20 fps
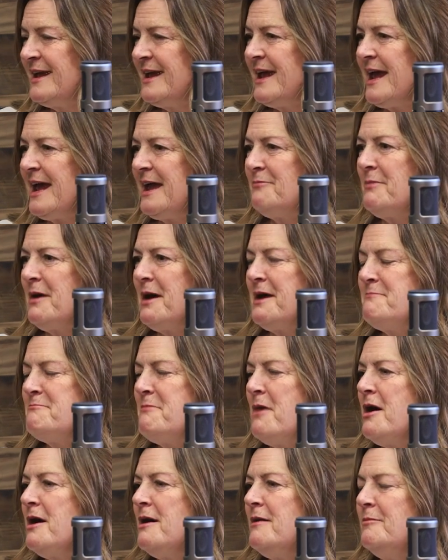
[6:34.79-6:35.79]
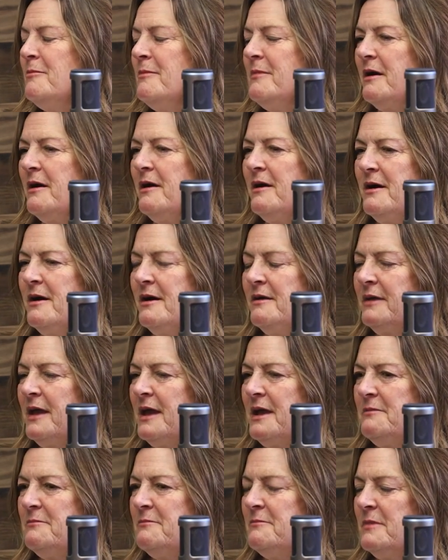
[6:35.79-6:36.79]
and my mom
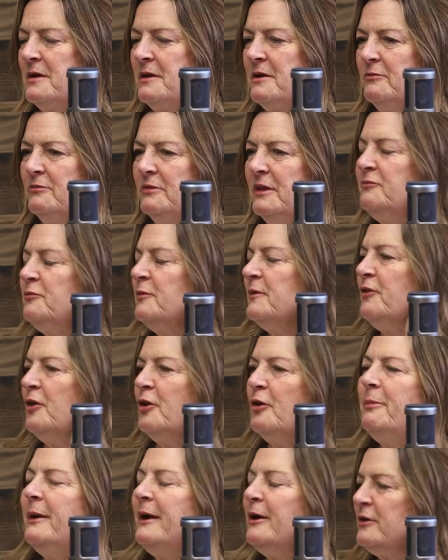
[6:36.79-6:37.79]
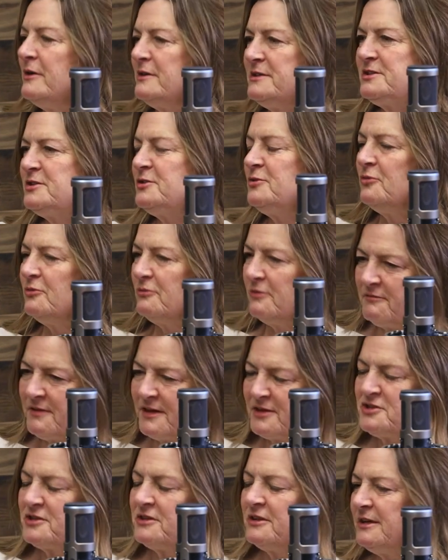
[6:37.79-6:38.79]
lived with her parents, who
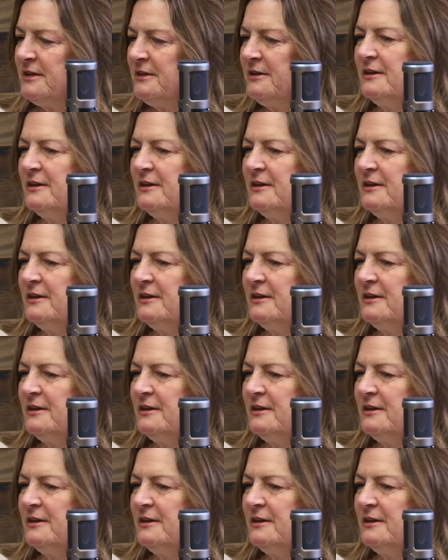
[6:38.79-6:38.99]
eventually